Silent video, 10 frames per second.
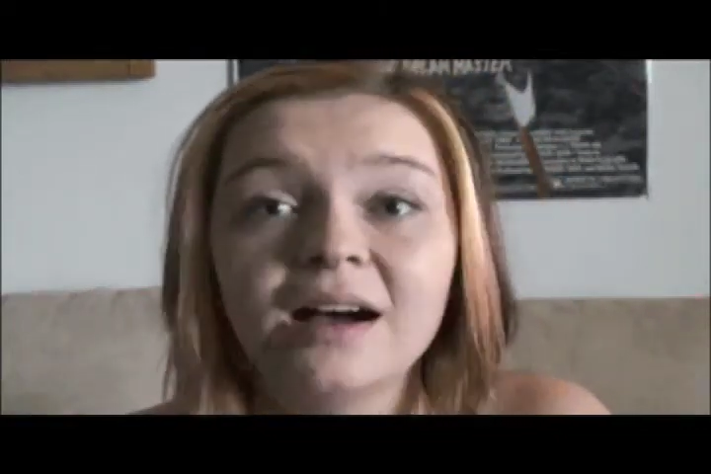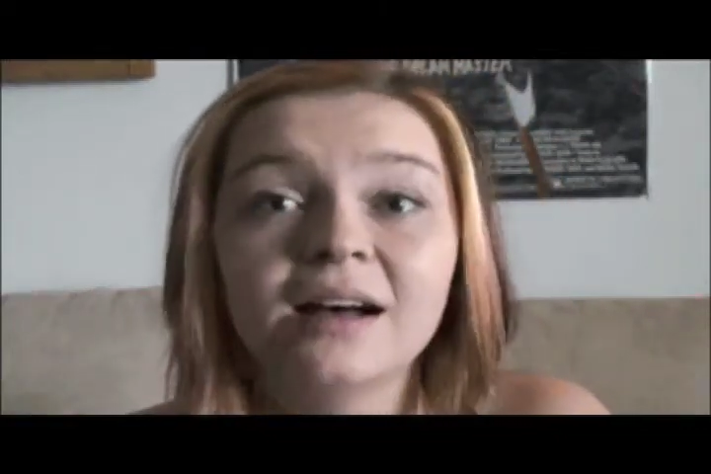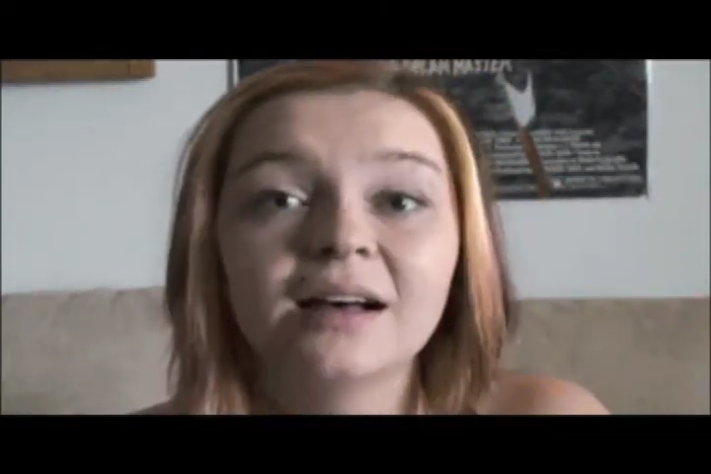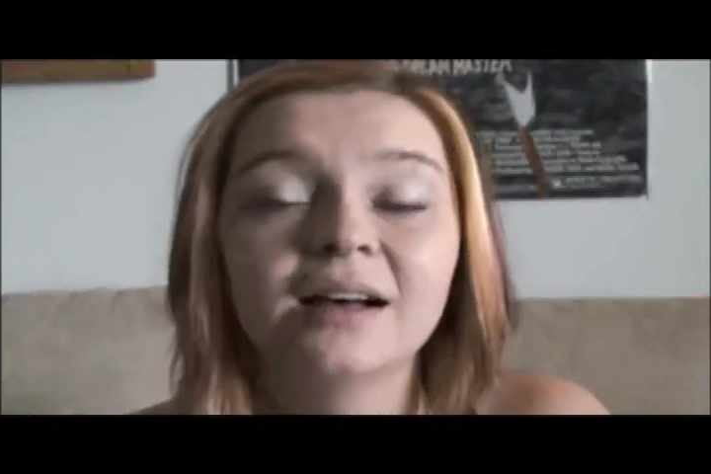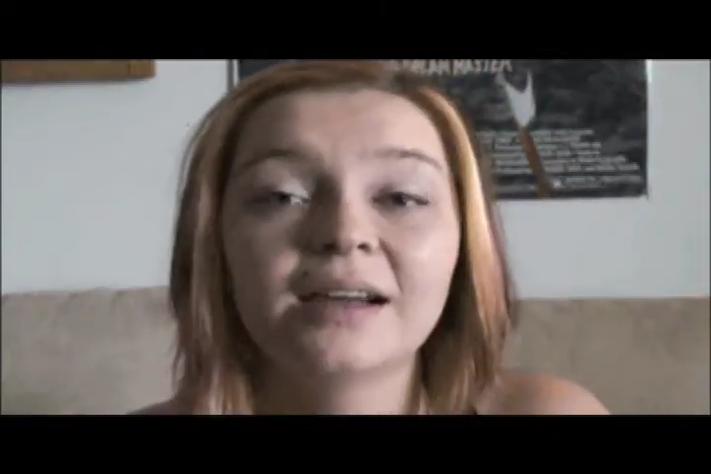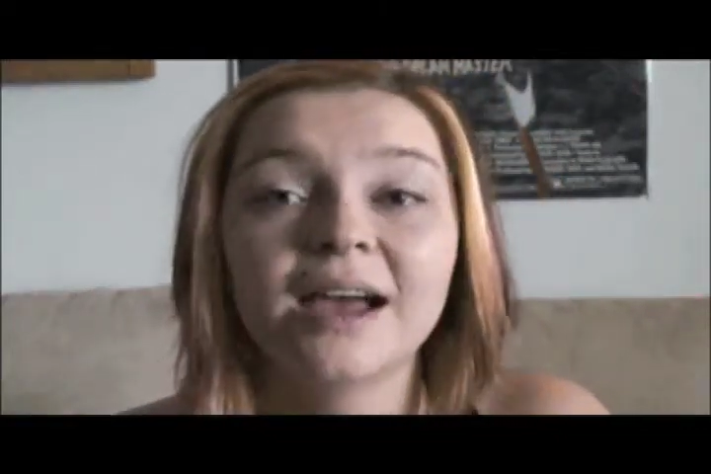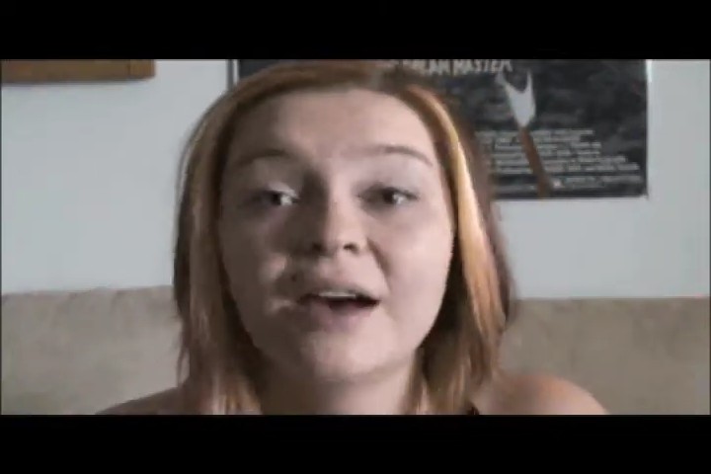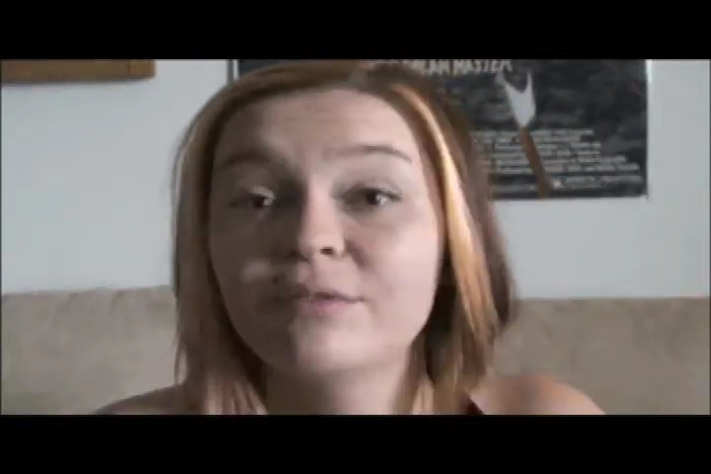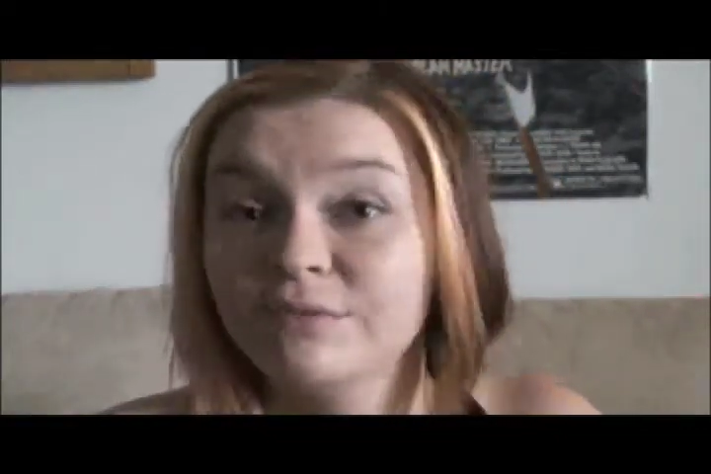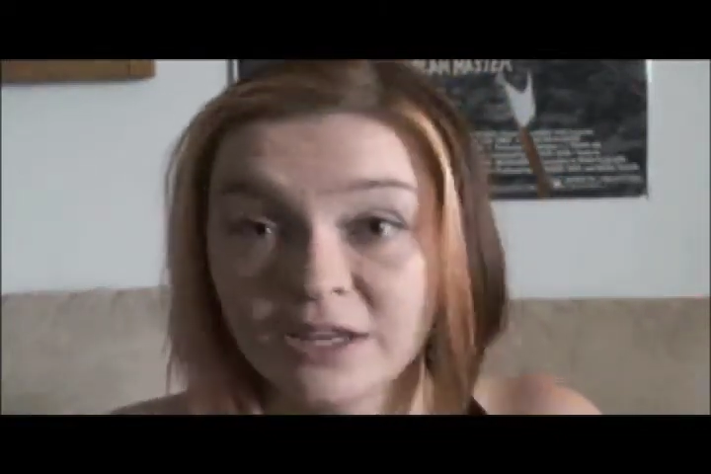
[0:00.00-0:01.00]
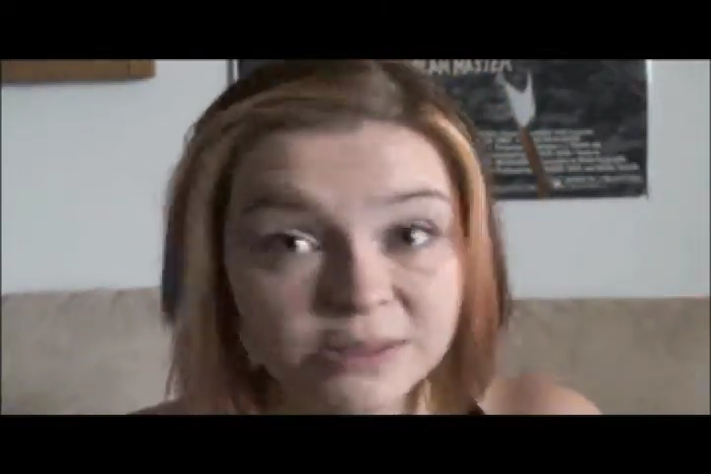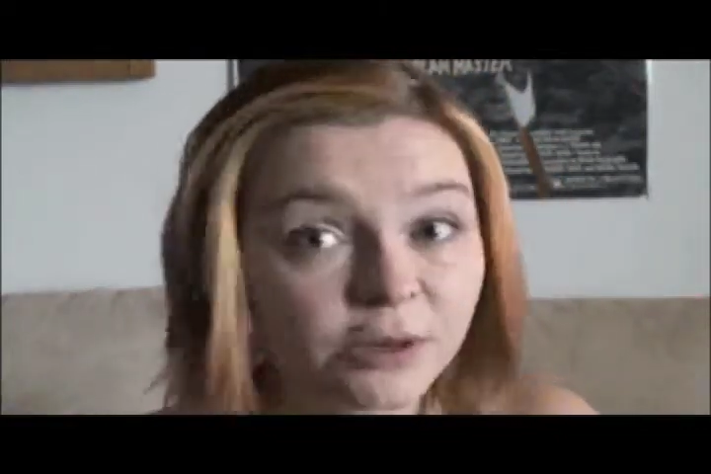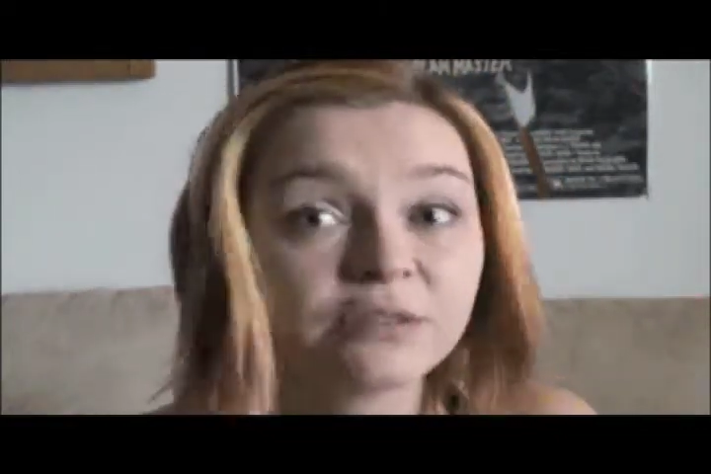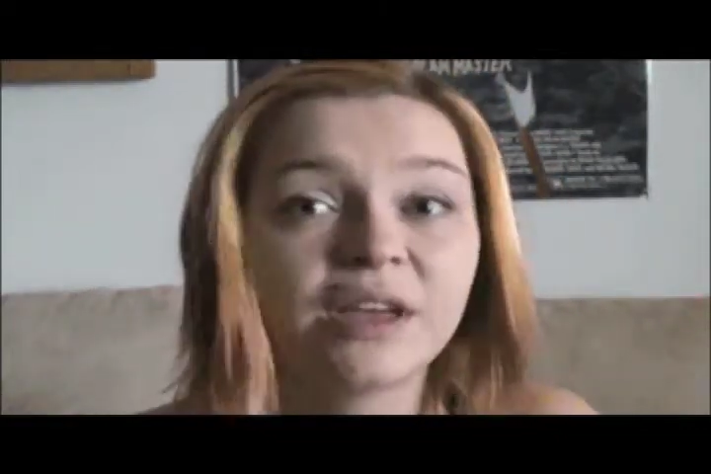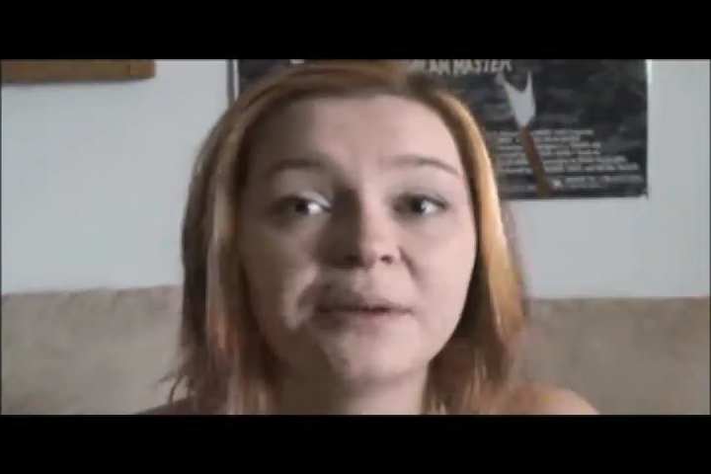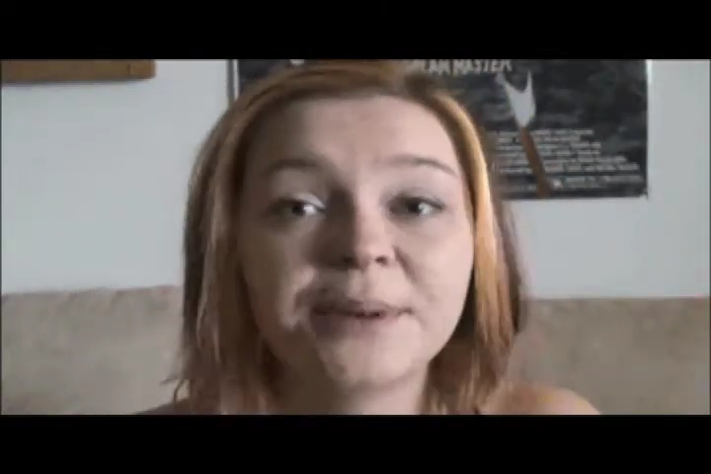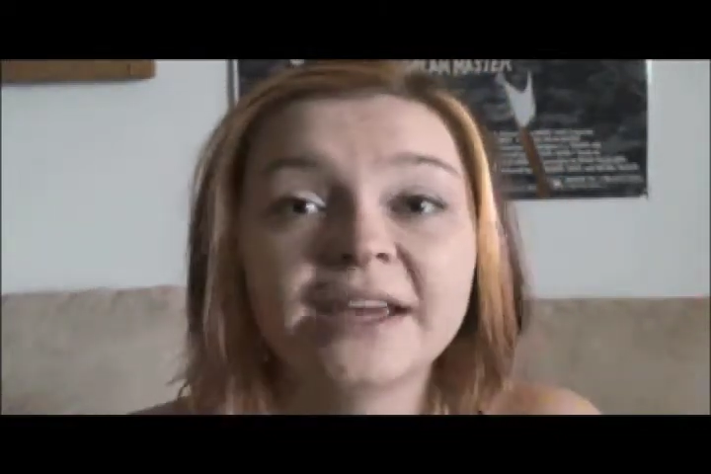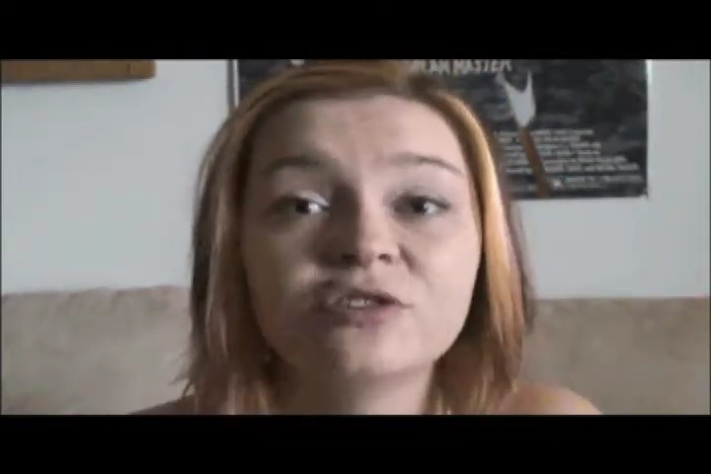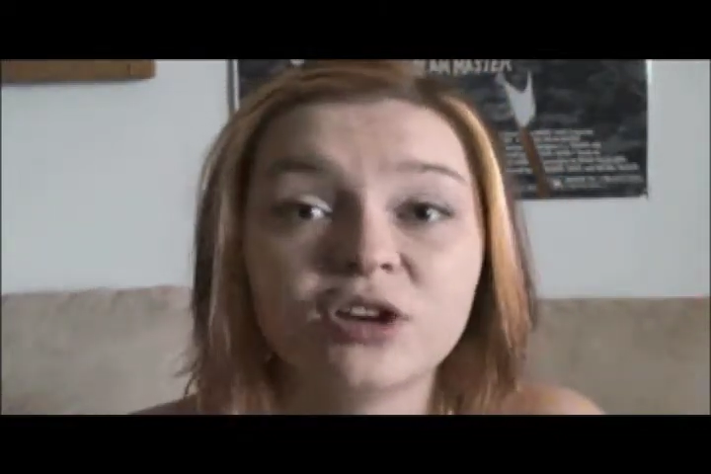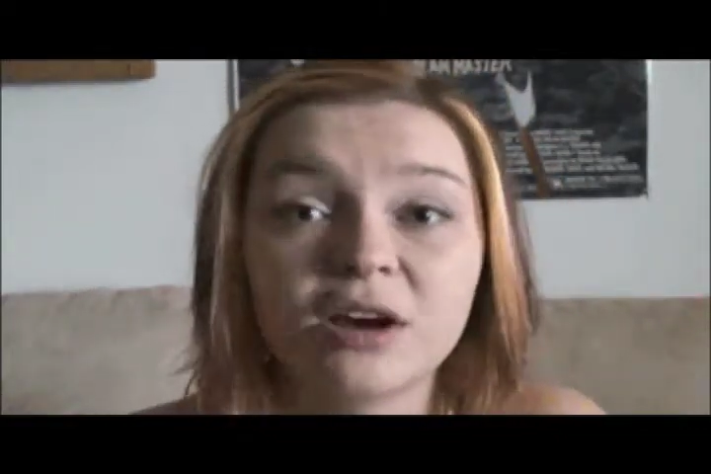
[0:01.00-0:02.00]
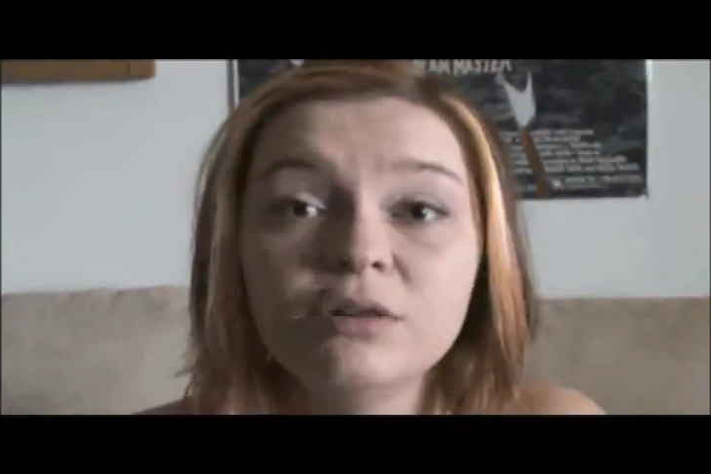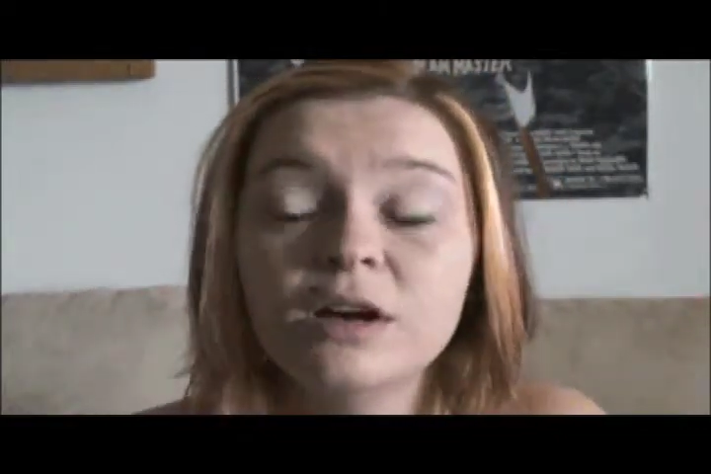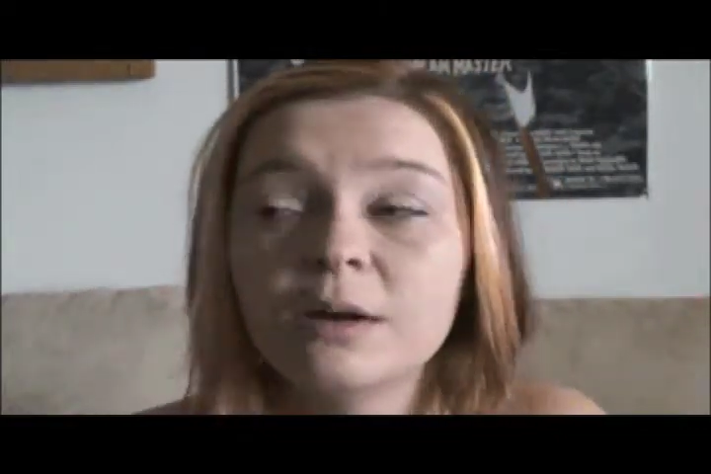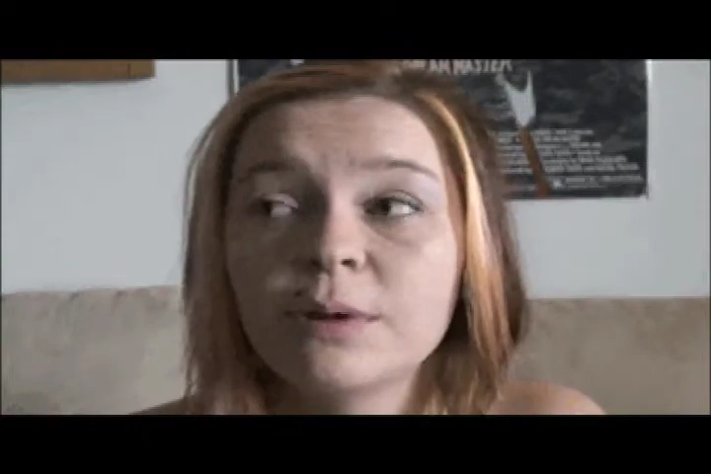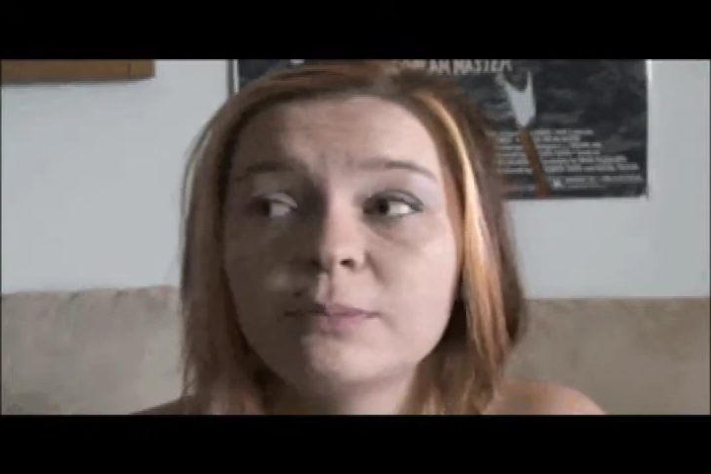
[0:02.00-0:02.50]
I have a Facebook fan page now.